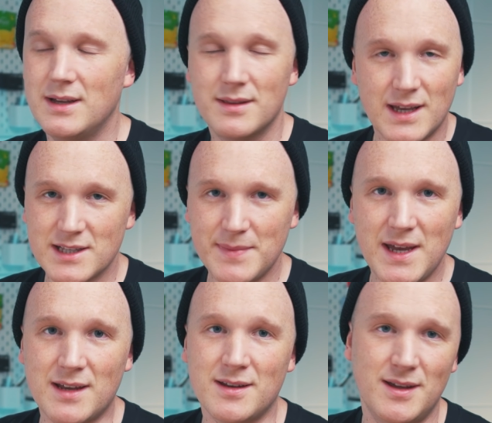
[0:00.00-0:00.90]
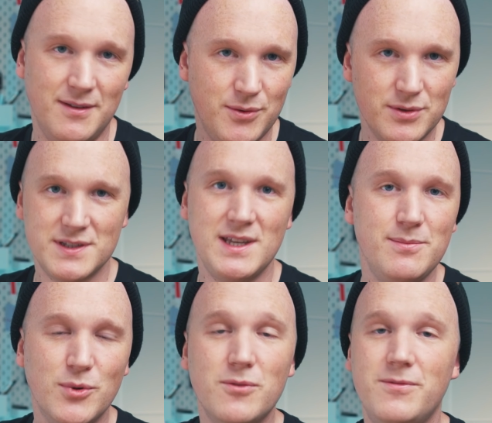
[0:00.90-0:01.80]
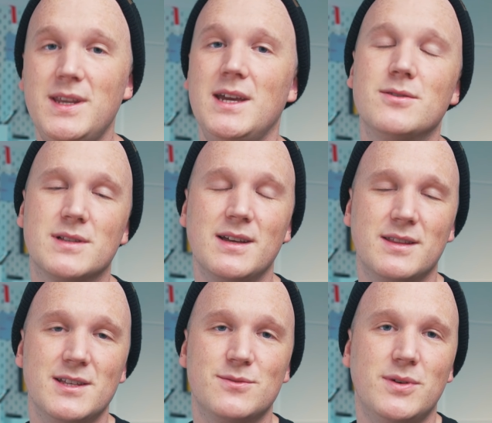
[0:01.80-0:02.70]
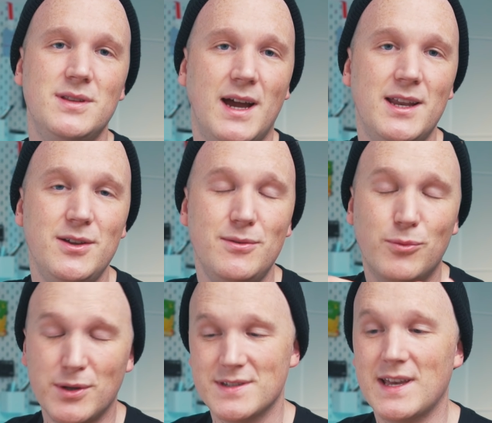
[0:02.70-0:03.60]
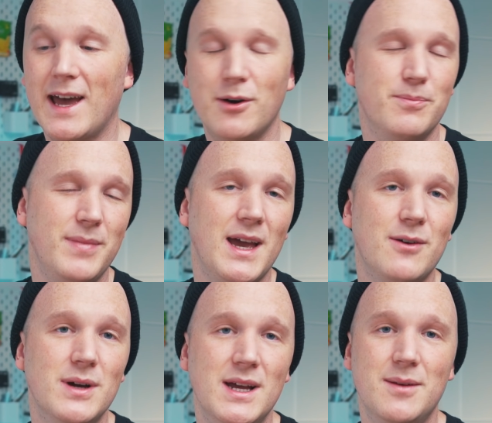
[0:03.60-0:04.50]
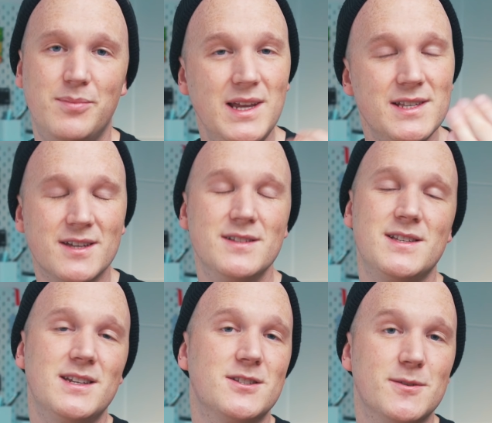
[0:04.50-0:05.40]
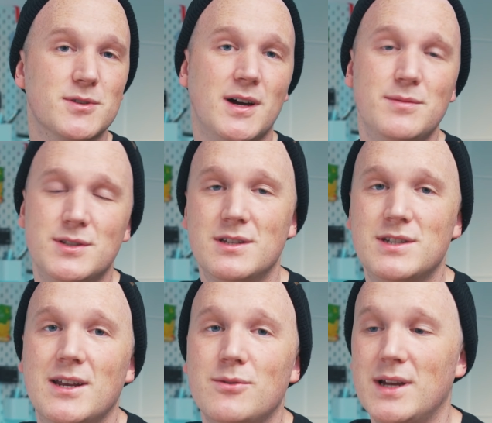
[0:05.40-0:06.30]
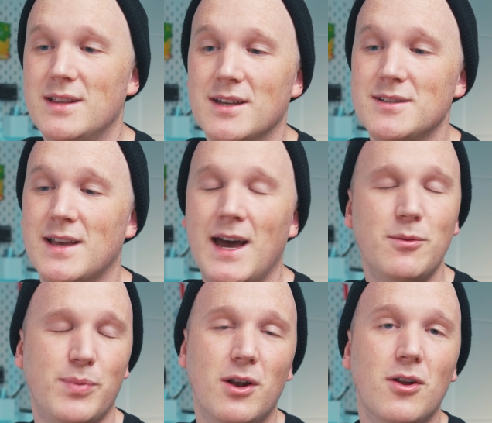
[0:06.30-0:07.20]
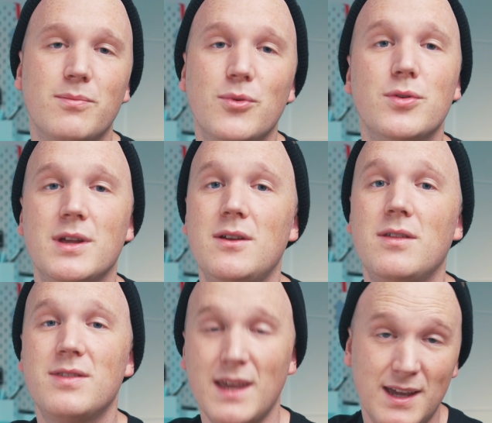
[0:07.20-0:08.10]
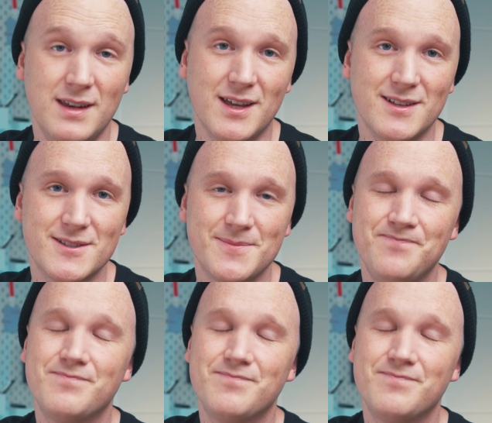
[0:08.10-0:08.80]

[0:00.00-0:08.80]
That's mad. If you want to see more videos like this one and you want to help me out, please consider subscribing to the channel. It does help a lot more than you think it does.